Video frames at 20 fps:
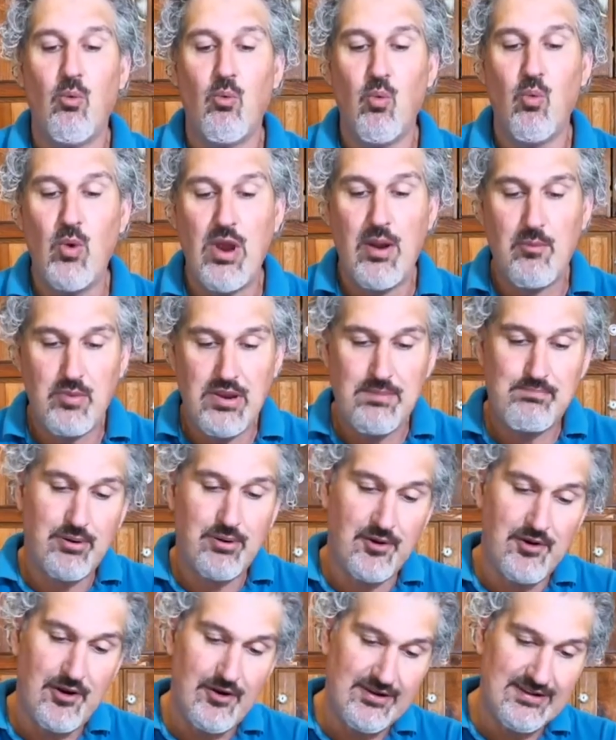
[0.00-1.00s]
When we
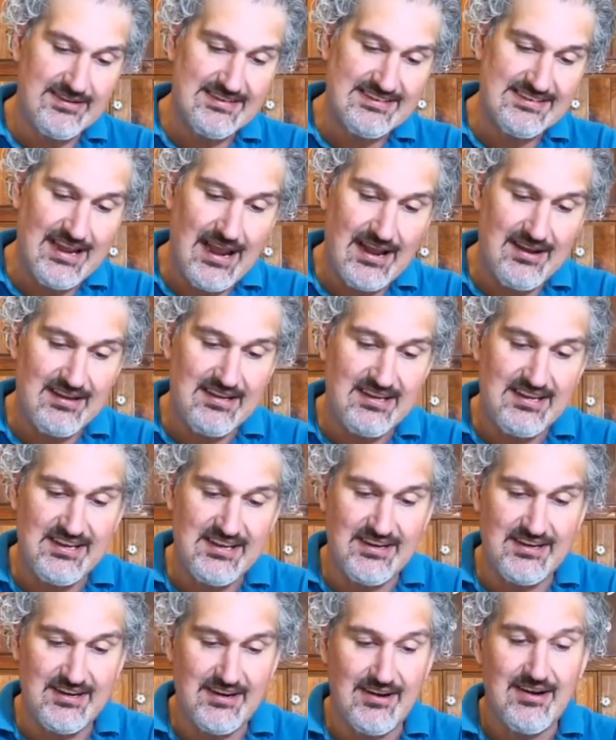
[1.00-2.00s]
put her inside of
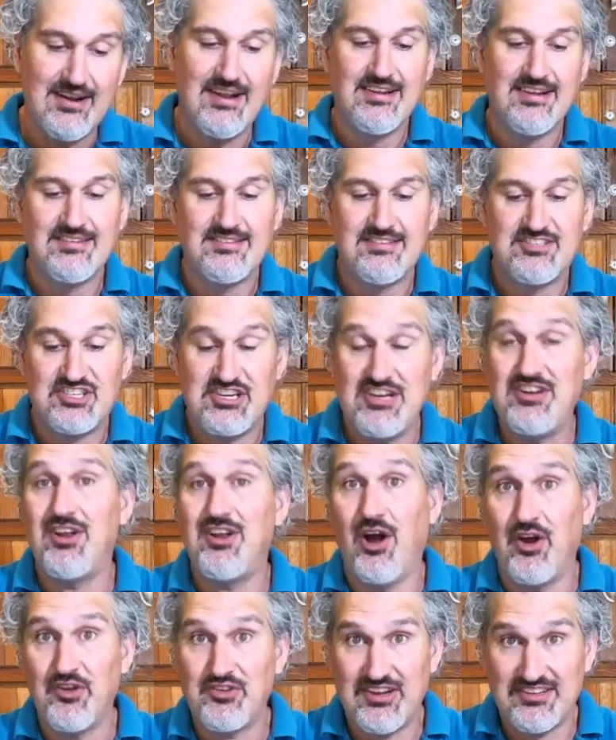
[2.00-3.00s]
here, she
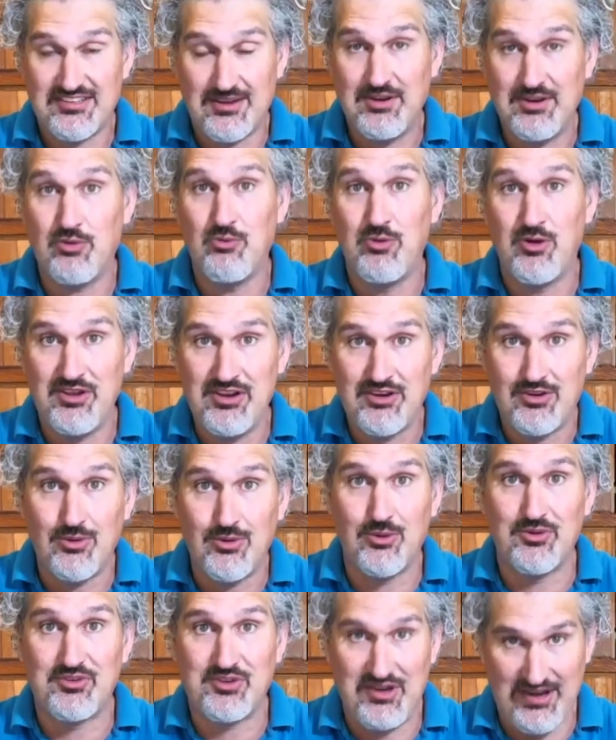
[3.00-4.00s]
knows that something really
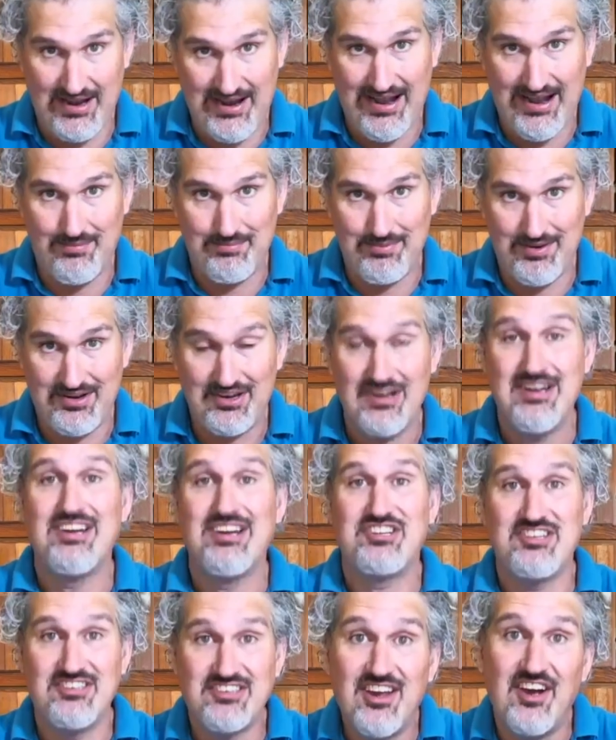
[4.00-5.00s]
cool is going to happen.
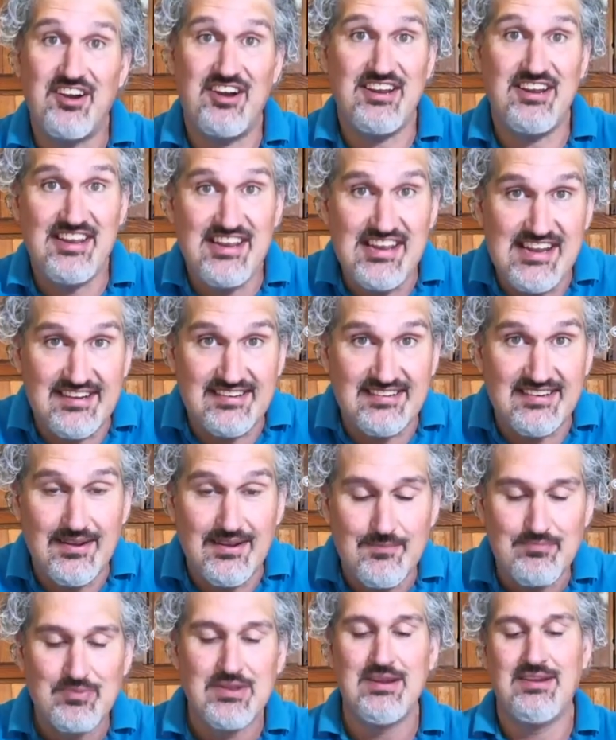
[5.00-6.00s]
She's going to eat.
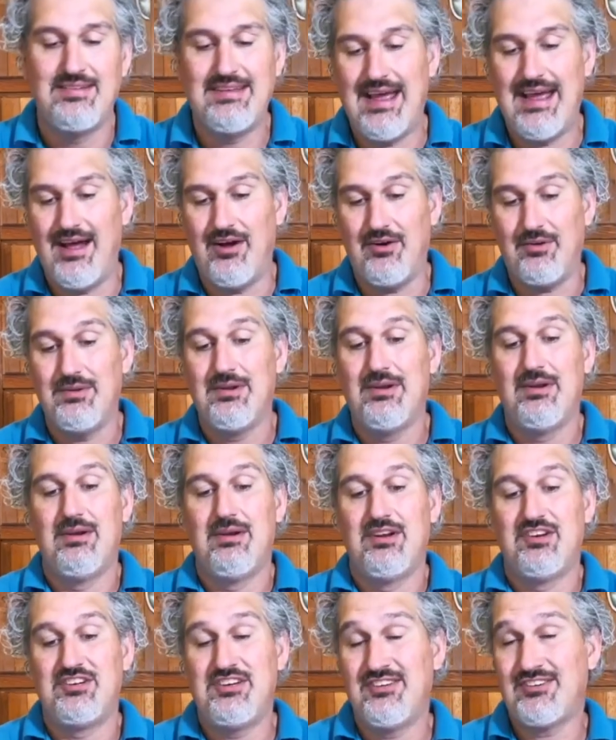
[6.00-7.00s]
Now,
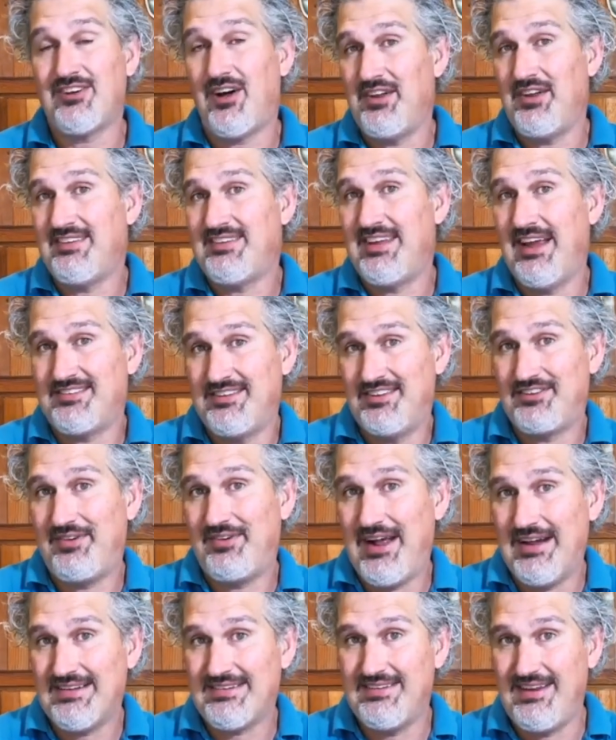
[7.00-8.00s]
she's called a Texas
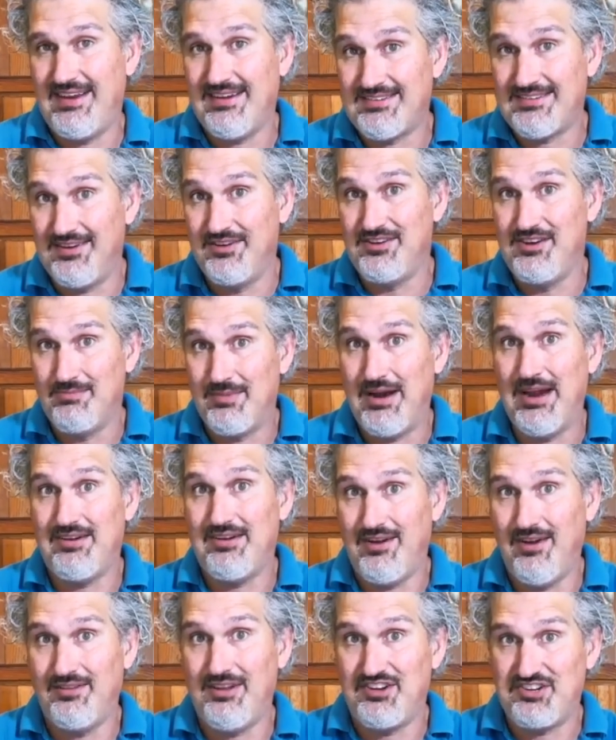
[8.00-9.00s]
rat snake, so you might
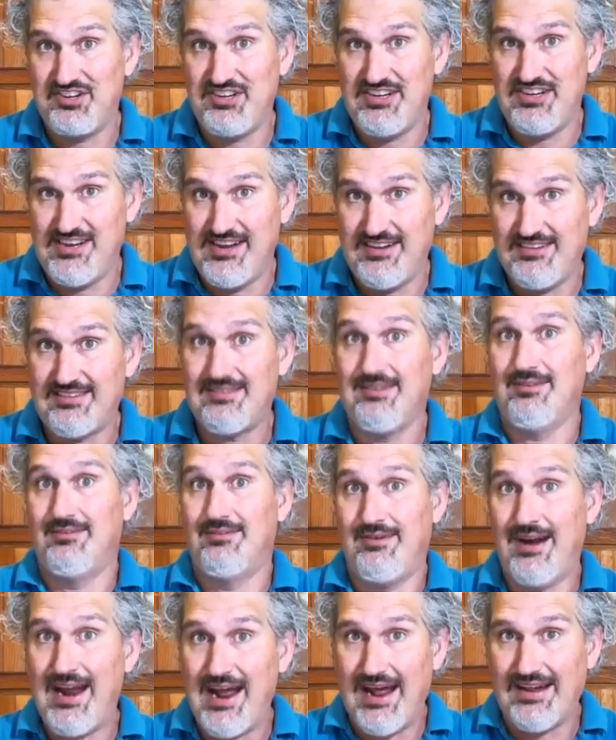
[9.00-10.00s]
know that she eats
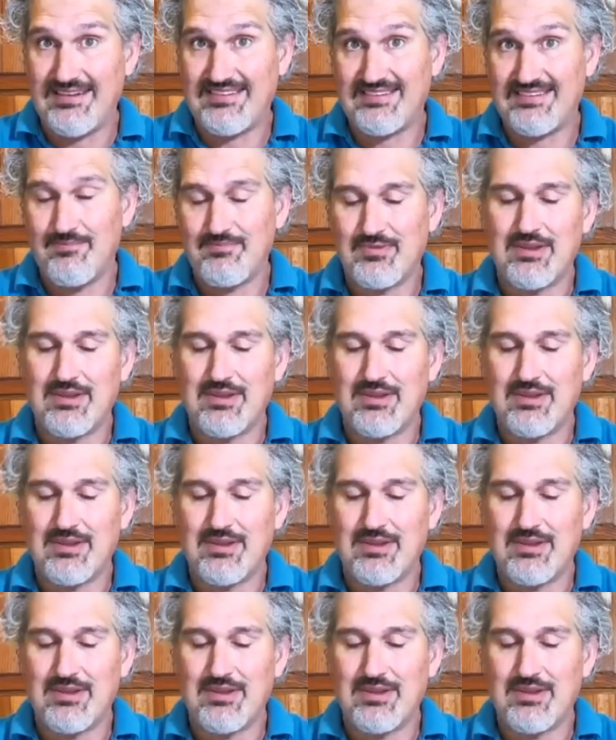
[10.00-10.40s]
rats.